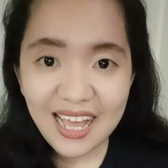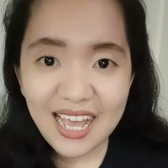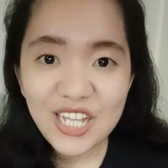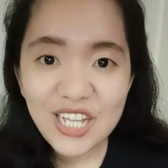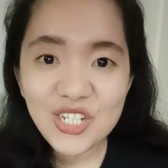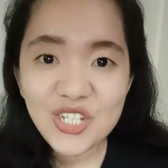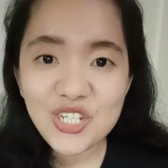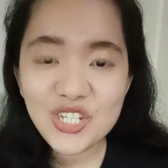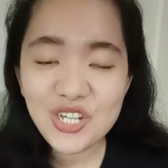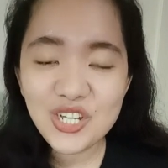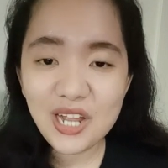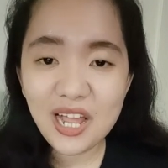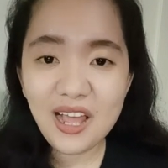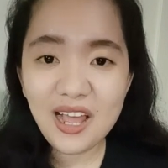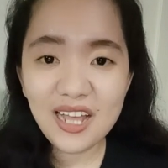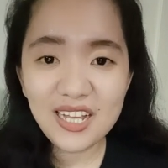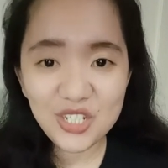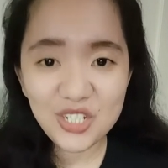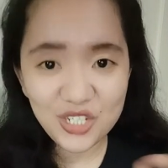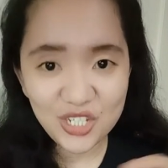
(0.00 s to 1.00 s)

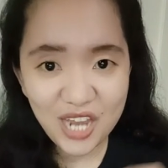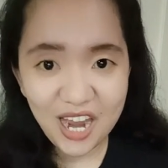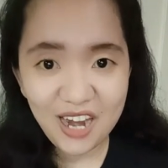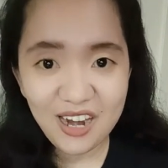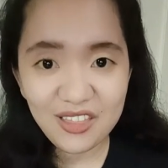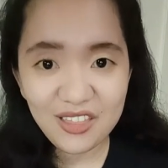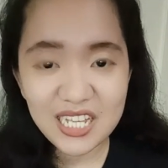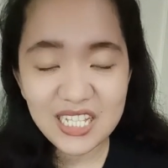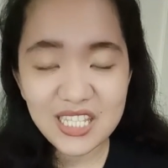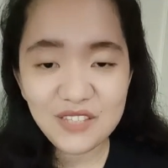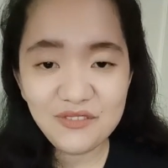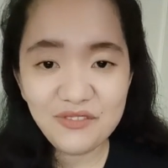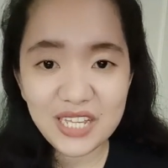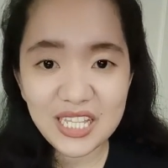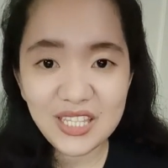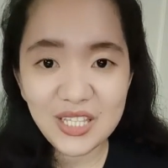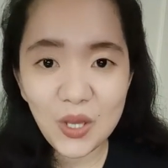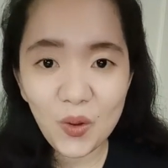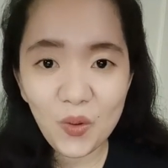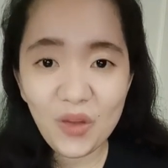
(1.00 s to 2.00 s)
share this
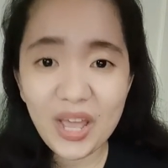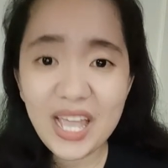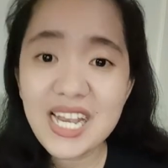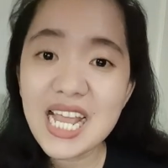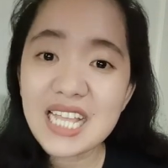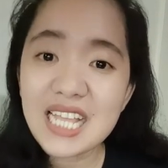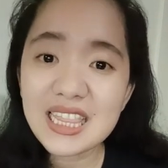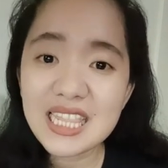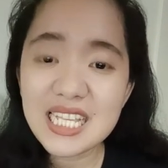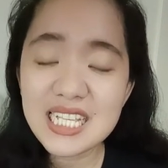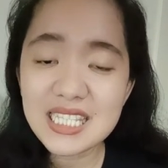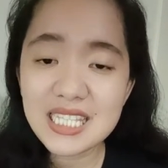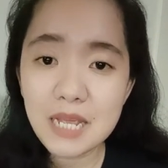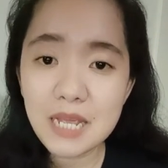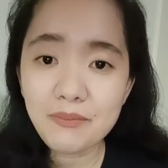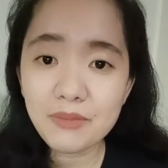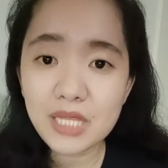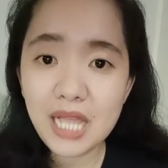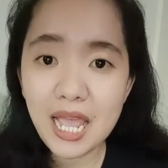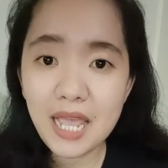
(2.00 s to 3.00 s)
video, and at the
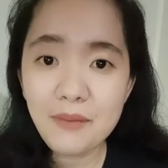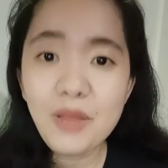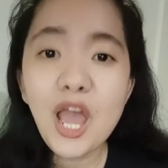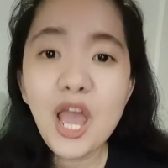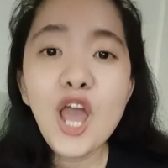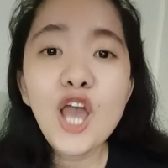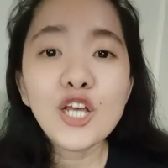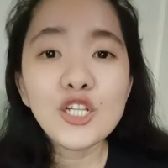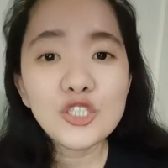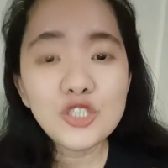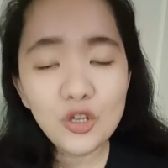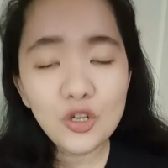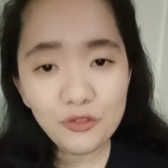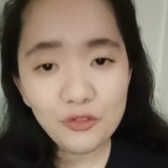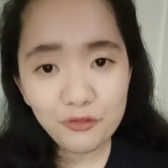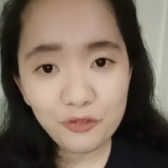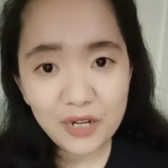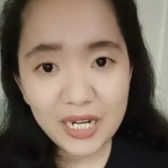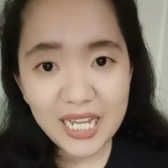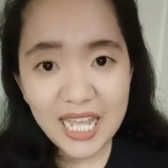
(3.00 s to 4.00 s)
same time, don't
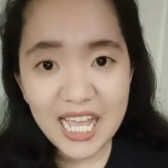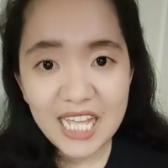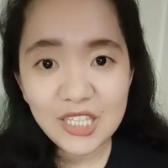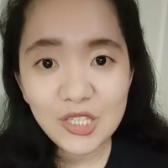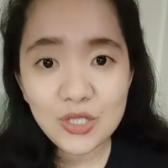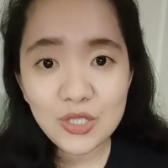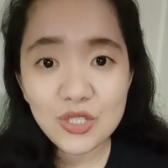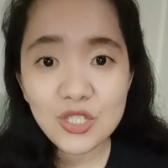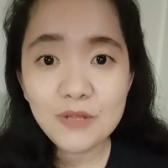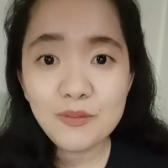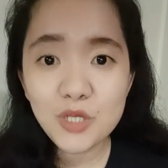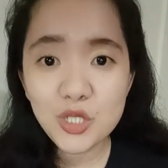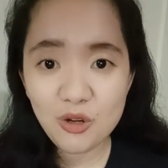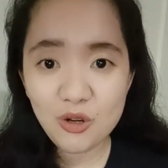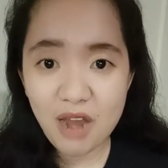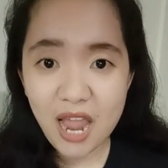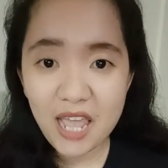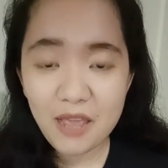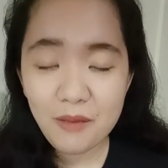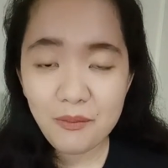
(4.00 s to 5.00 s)
forget to
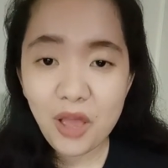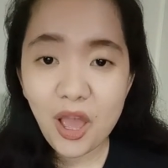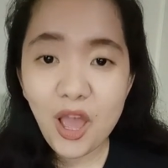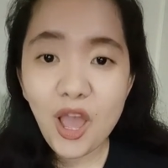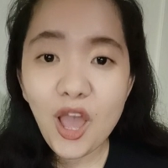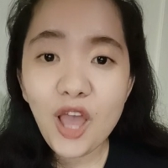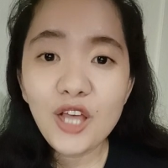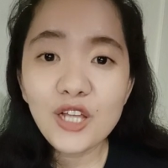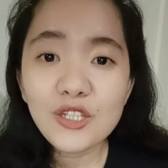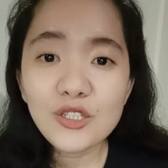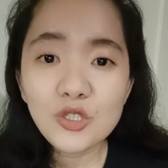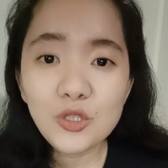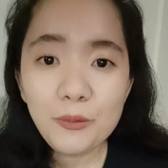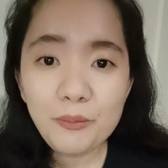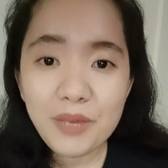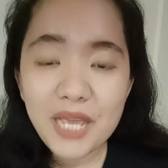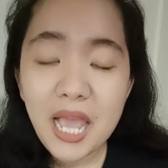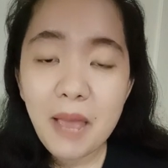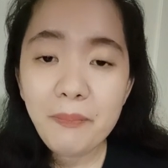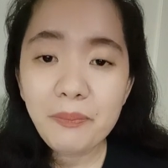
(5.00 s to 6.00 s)
subscribe to
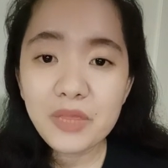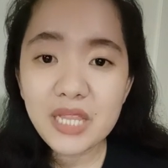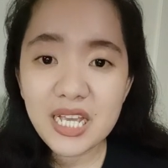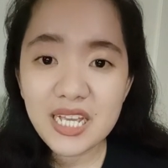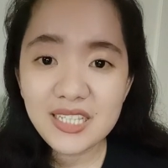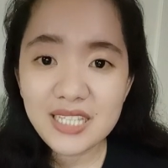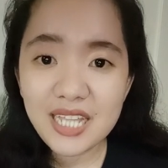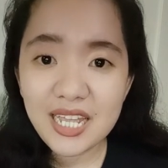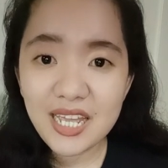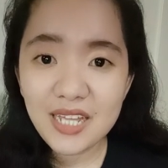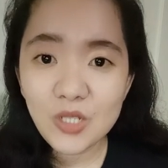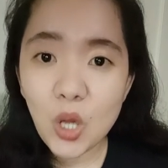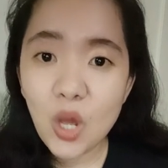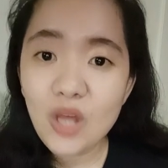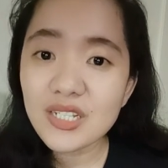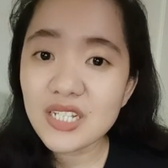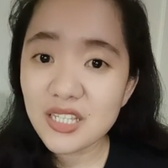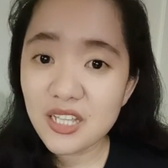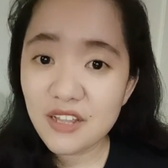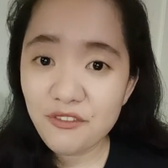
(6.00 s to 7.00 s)
be updated on
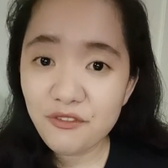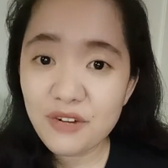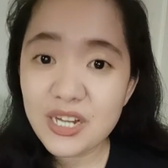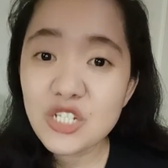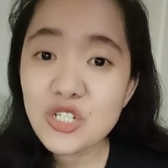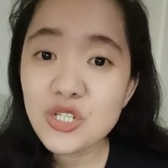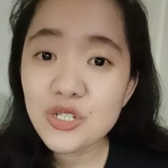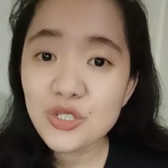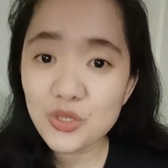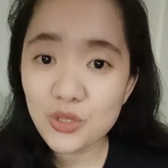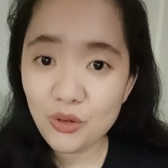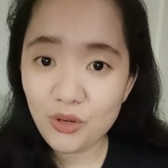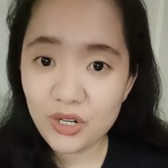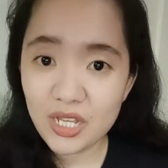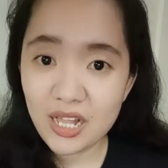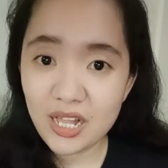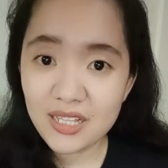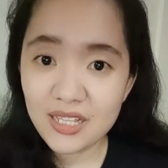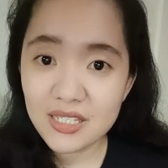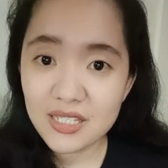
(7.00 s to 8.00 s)
the different
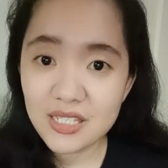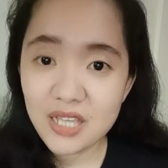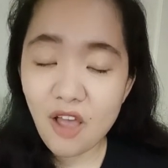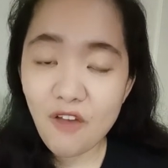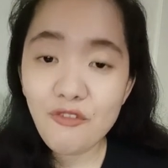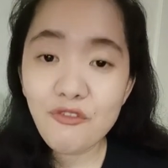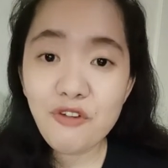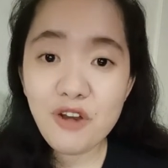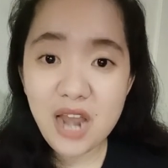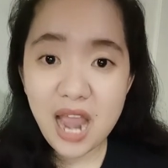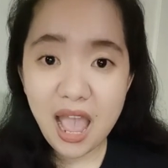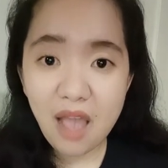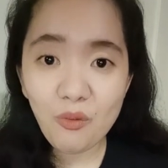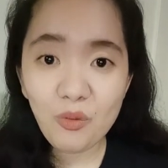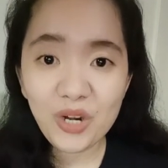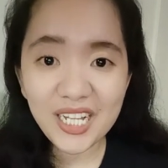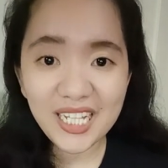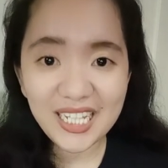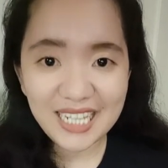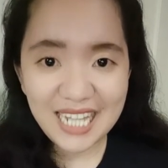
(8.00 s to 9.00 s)
tutorials for
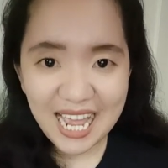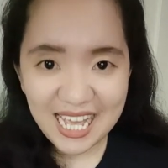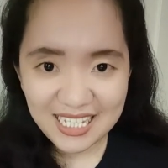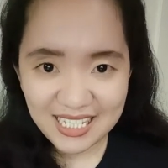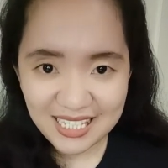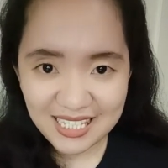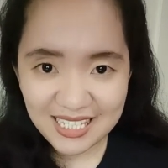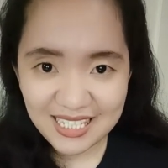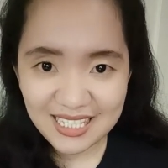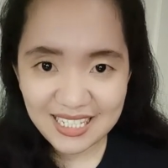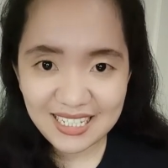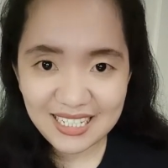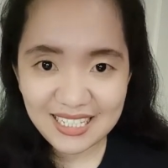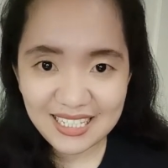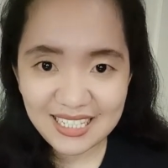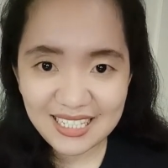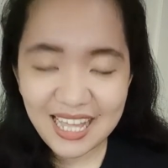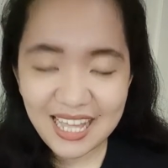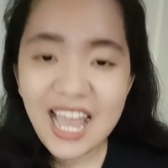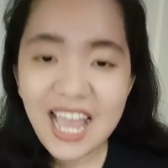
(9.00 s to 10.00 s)
our class.
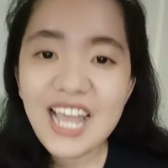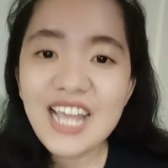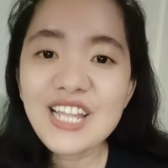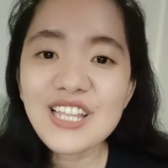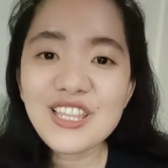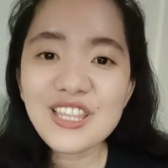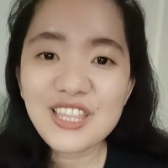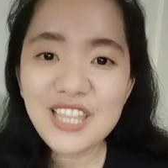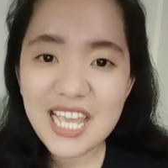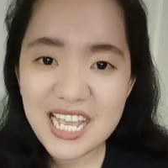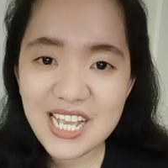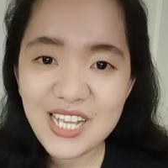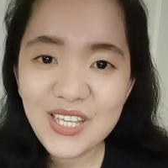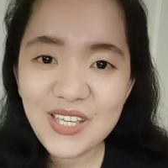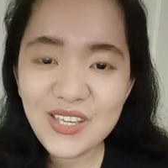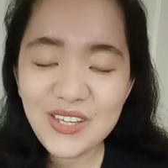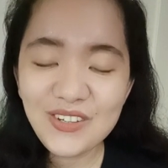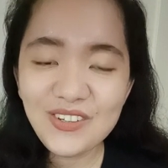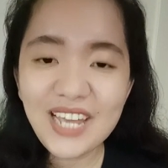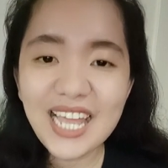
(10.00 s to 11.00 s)
Thank
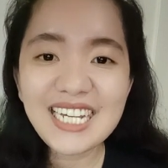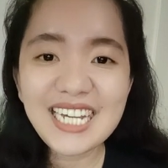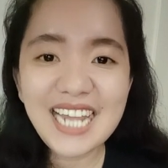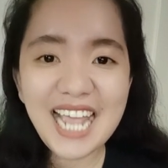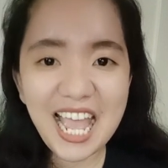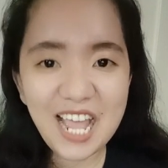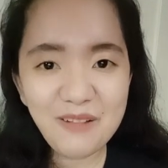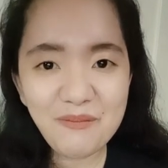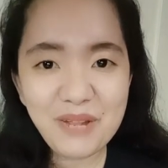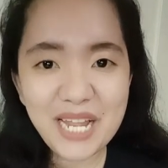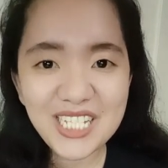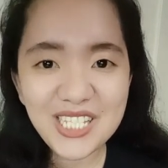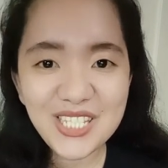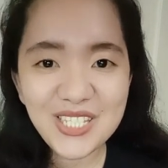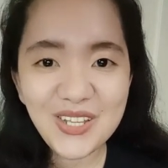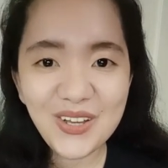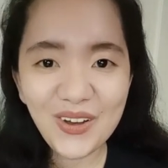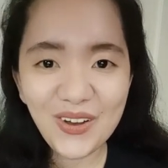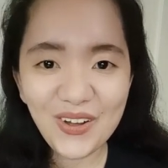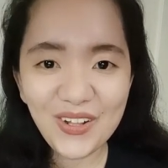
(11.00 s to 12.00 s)
you and God bless
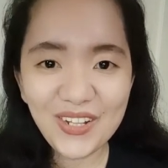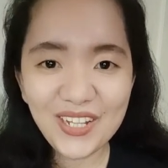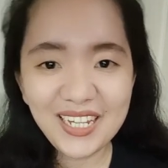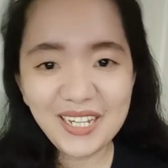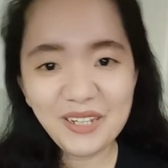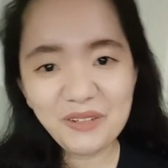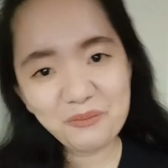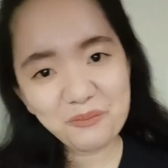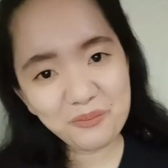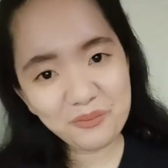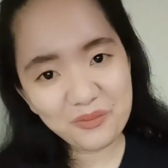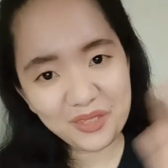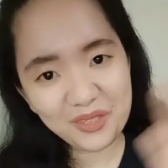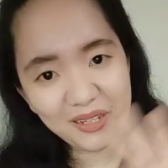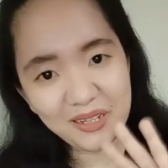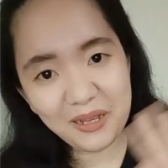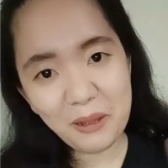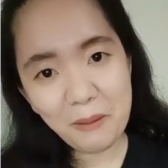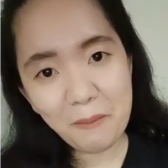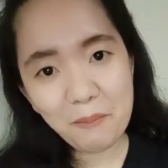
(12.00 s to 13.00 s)
you all.
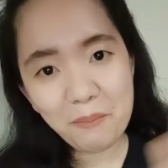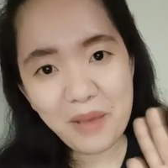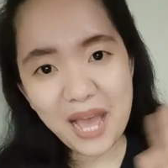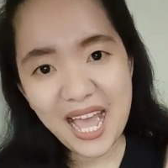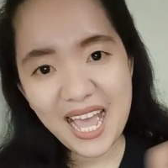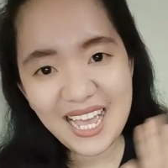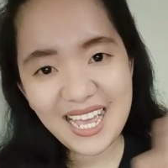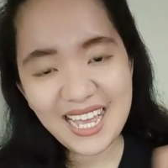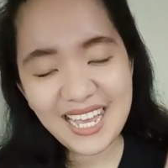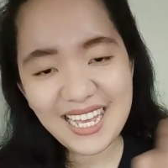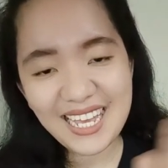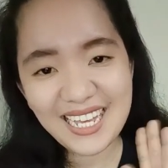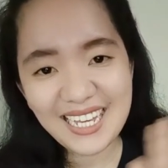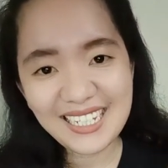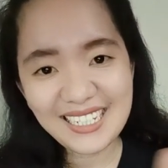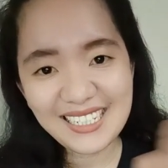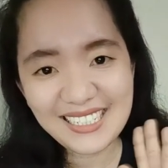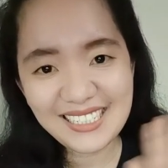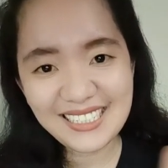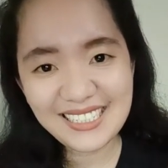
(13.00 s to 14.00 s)

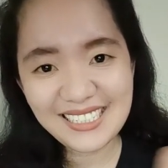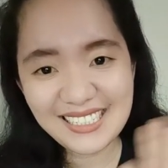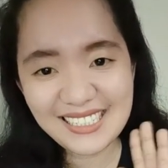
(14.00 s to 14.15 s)
Bye!